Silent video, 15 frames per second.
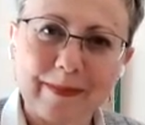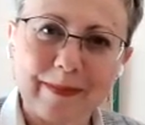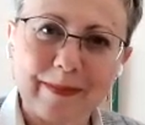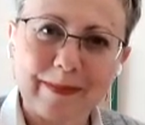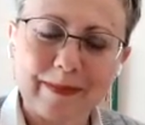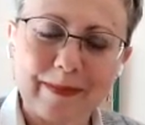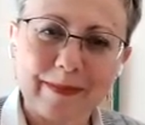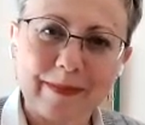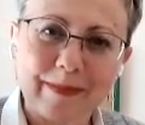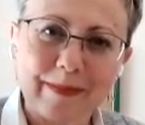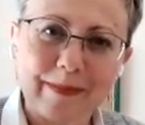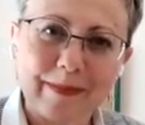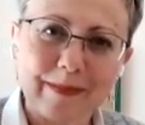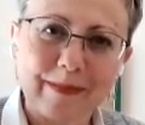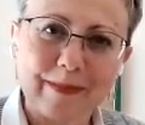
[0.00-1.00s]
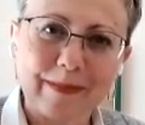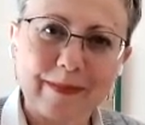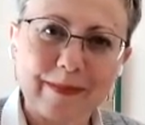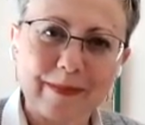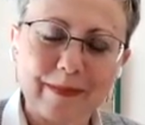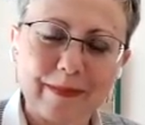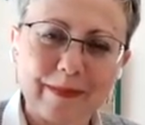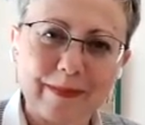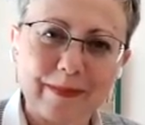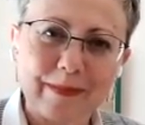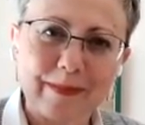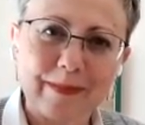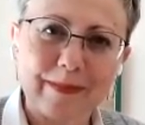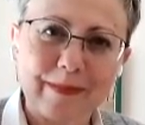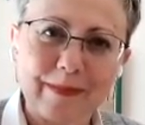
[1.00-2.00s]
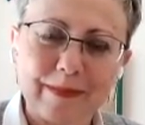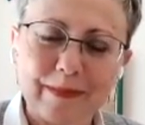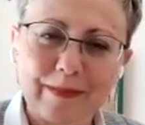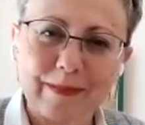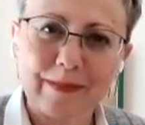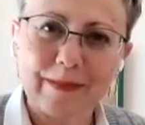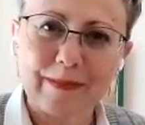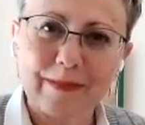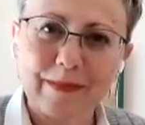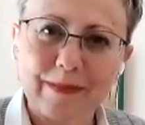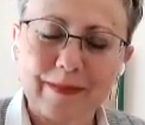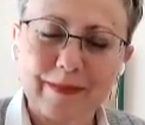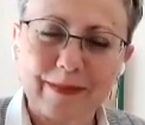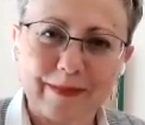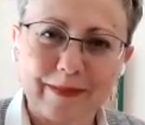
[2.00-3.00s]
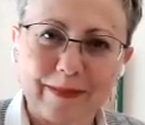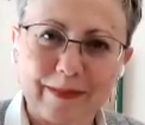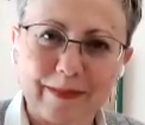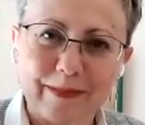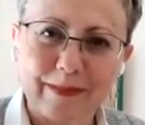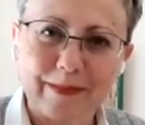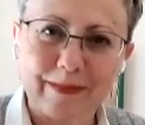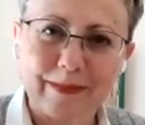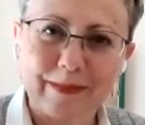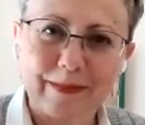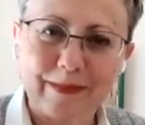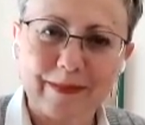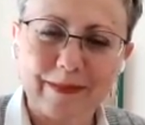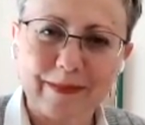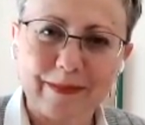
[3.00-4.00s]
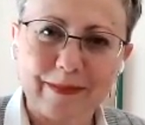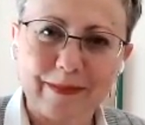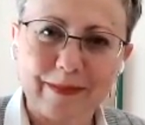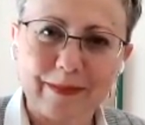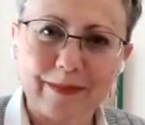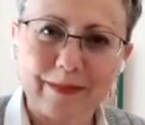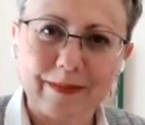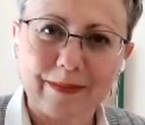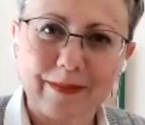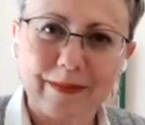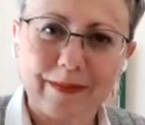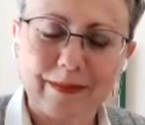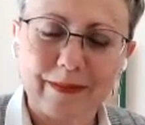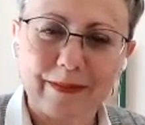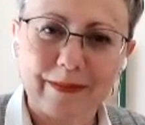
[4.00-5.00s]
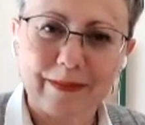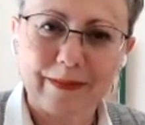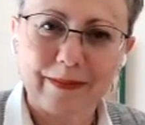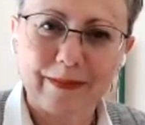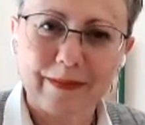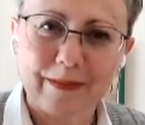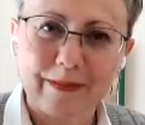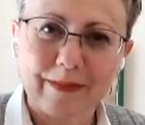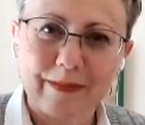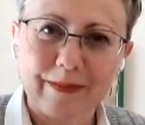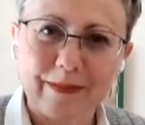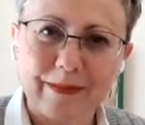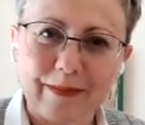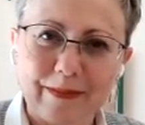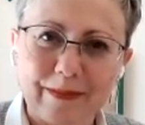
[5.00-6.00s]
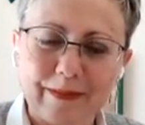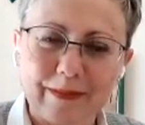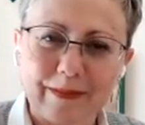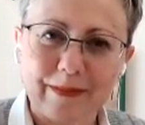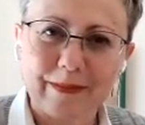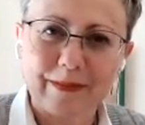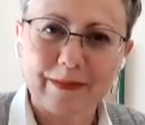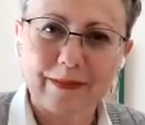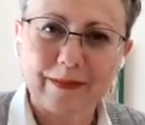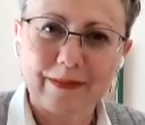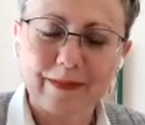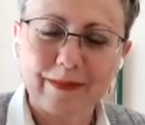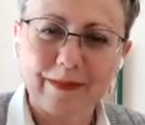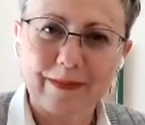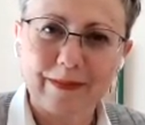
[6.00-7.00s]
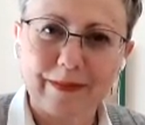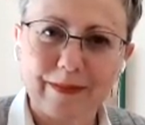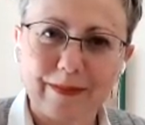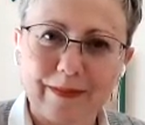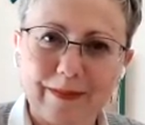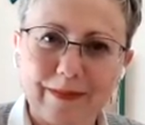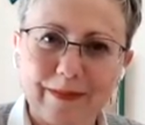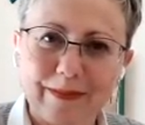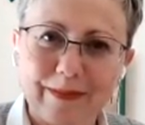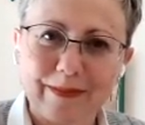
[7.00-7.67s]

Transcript: No words are spoken by the person on screen.